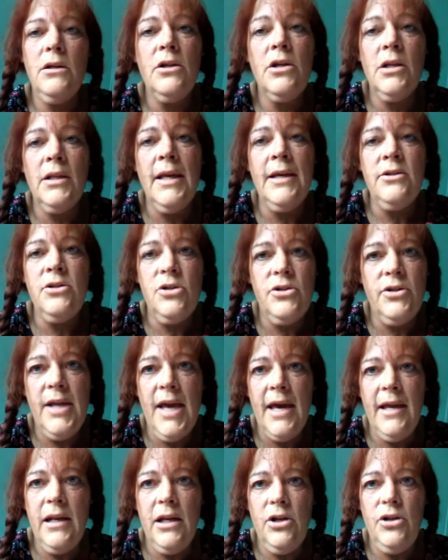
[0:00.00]
collect your
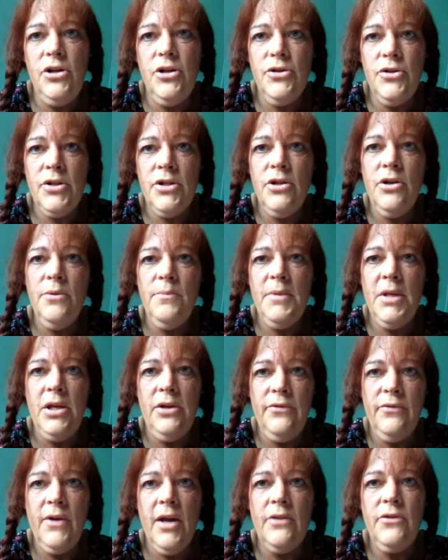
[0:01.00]
data and you assume that
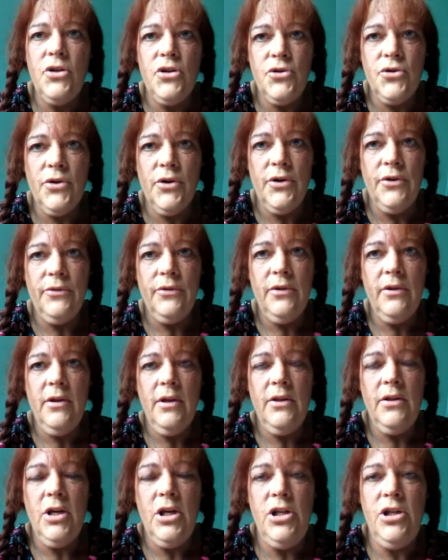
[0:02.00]
you've got the truth,
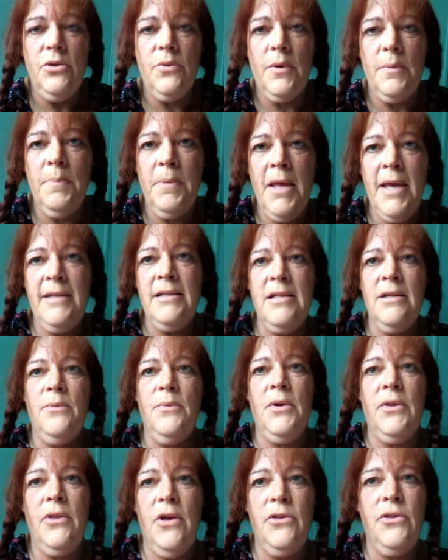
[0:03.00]
and then you replace it
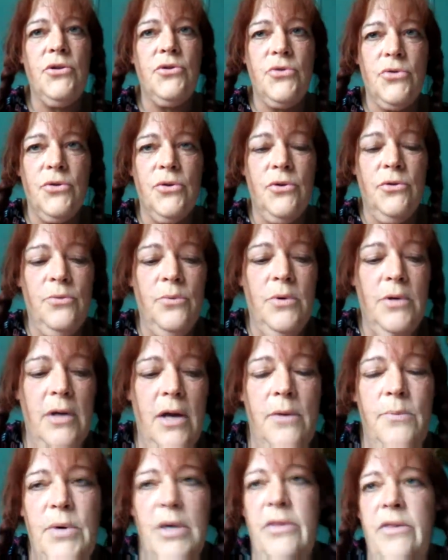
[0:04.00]
with
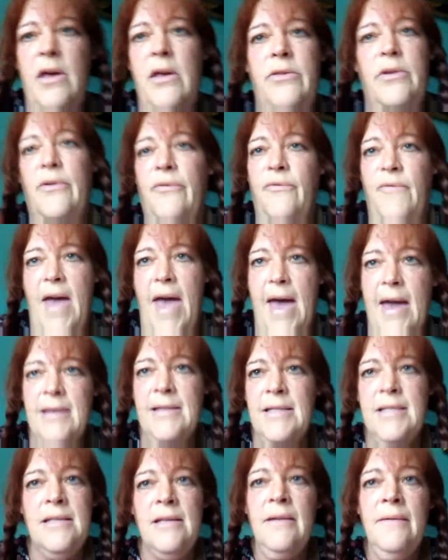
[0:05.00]
other
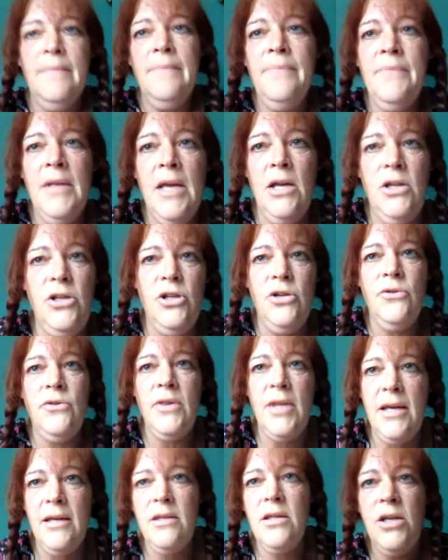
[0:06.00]
facts, and you
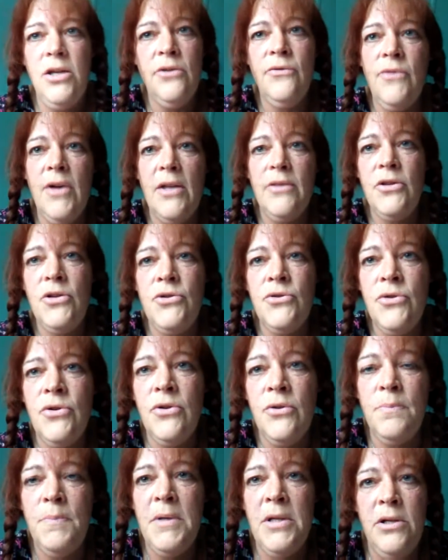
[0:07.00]
think that you've got the
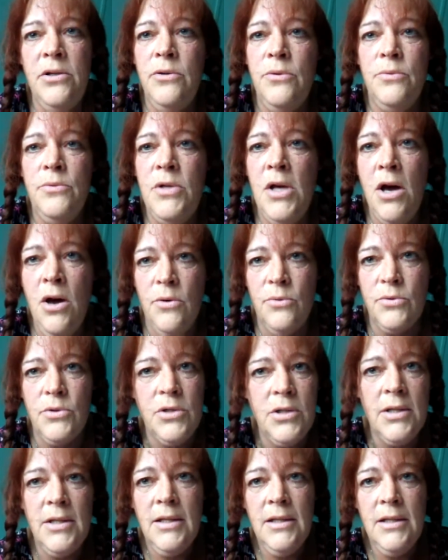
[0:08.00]
truth, but you don't.